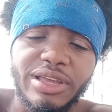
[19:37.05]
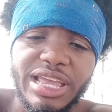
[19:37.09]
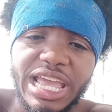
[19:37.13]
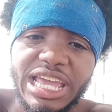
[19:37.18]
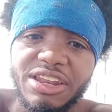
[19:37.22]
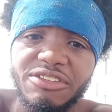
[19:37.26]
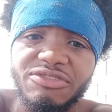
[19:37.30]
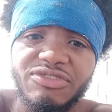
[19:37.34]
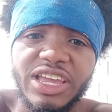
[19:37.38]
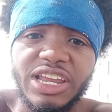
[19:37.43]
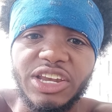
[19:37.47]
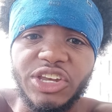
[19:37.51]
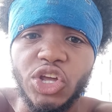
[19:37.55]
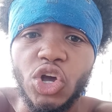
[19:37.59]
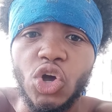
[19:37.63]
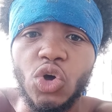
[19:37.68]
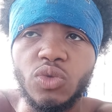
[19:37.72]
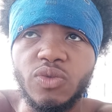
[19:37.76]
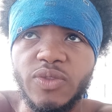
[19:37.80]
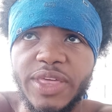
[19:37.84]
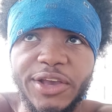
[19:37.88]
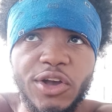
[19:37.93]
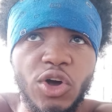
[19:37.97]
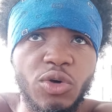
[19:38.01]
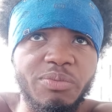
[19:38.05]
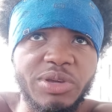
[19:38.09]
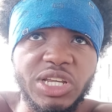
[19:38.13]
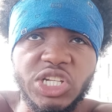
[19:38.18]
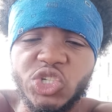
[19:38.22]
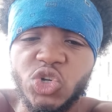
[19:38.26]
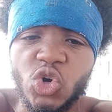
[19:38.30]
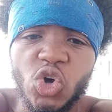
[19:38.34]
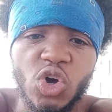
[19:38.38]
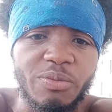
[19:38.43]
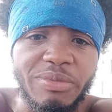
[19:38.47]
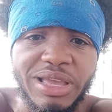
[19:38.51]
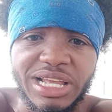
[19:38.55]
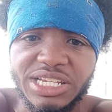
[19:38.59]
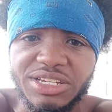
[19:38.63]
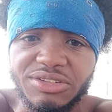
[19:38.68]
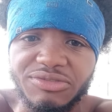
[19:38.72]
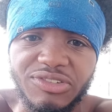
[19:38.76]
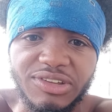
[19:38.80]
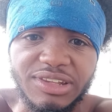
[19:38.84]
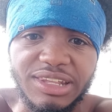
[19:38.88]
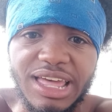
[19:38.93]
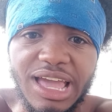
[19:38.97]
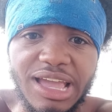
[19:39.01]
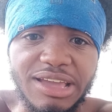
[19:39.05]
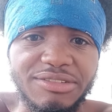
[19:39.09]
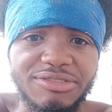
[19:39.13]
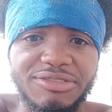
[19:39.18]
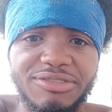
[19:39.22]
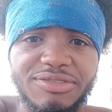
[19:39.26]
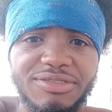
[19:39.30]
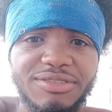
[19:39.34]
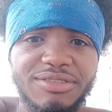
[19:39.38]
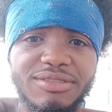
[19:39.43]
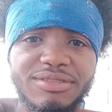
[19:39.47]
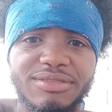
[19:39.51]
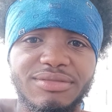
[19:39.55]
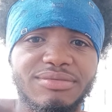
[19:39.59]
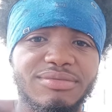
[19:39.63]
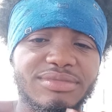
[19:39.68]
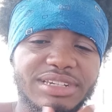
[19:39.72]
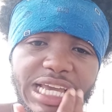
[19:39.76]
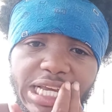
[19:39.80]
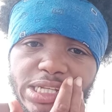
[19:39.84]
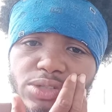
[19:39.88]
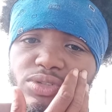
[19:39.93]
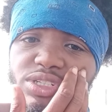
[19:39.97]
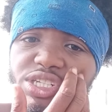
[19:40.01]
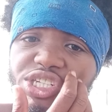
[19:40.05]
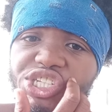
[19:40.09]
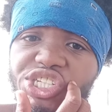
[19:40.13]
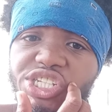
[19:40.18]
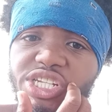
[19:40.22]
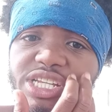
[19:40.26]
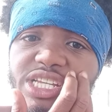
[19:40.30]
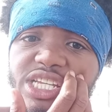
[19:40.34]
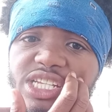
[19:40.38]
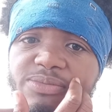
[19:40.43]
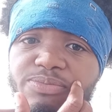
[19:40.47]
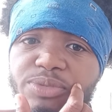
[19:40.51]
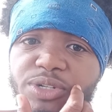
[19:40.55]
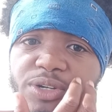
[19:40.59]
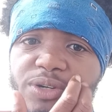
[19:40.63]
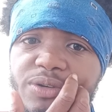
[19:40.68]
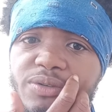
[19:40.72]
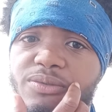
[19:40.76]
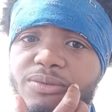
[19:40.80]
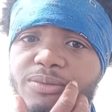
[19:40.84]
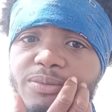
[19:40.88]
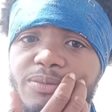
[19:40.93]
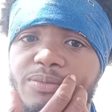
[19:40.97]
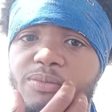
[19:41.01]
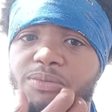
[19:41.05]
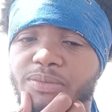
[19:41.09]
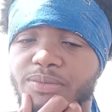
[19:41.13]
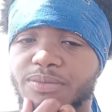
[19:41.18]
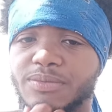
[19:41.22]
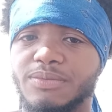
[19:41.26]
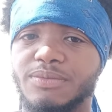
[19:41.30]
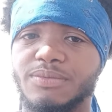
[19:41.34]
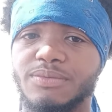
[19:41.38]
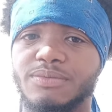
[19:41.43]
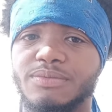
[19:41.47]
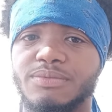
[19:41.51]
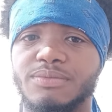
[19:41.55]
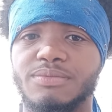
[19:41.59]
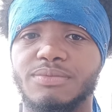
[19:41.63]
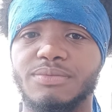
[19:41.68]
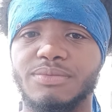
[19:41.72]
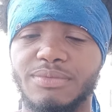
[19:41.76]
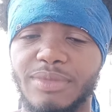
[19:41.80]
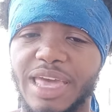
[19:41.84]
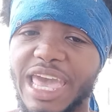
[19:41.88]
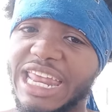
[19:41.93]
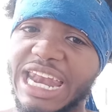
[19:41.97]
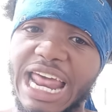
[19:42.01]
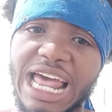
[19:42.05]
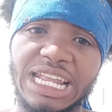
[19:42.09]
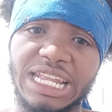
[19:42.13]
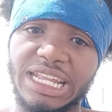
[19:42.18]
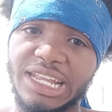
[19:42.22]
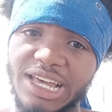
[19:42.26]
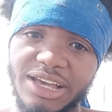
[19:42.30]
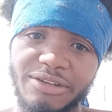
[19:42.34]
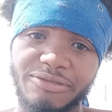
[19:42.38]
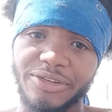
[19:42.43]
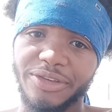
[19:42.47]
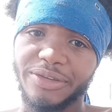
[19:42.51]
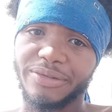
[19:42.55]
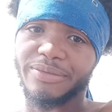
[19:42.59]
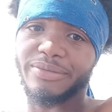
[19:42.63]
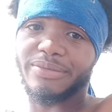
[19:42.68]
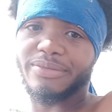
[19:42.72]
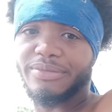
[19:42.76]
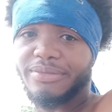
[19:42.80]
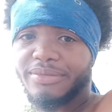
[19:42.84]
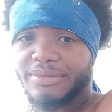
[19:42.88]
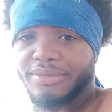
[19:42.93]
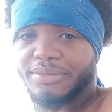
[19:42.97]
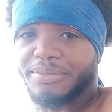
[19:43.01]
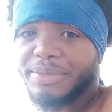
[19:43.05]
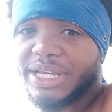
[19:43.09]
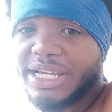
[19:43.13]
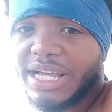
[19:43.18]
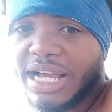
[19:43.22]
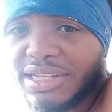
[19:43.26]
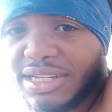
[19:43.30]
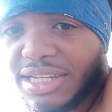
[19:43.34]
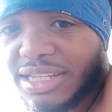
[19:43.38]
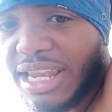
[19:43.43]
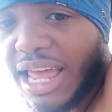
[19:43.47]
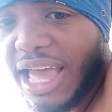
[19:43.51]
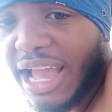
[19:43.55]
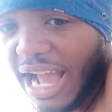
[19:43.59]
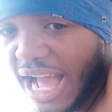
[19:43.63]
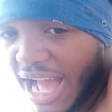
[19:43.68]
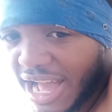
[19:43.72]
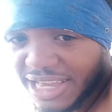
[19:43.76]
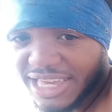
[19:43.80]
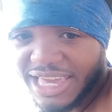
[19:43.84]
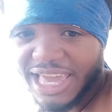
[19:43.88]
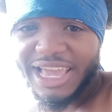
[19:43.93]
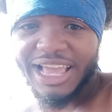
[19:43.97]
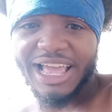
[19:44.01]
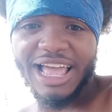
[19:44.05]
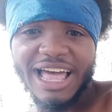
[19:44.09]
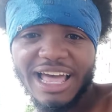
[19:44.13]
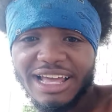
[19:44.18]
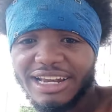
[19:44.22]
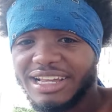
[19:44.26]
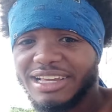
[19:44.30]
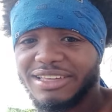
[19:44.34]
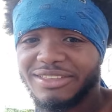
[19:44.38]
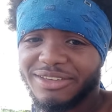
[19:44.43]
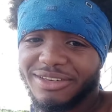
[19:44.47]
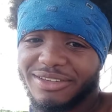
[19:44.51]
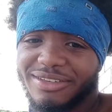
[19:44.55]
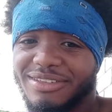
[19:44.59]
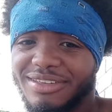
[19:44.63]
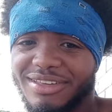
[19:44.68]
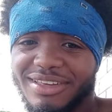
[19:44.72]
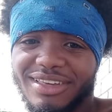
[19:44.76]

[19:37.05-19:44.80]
And if they don't, they gonna be tormented for life. That's what this shit is, bro. And I love it because it's like I can't hide either.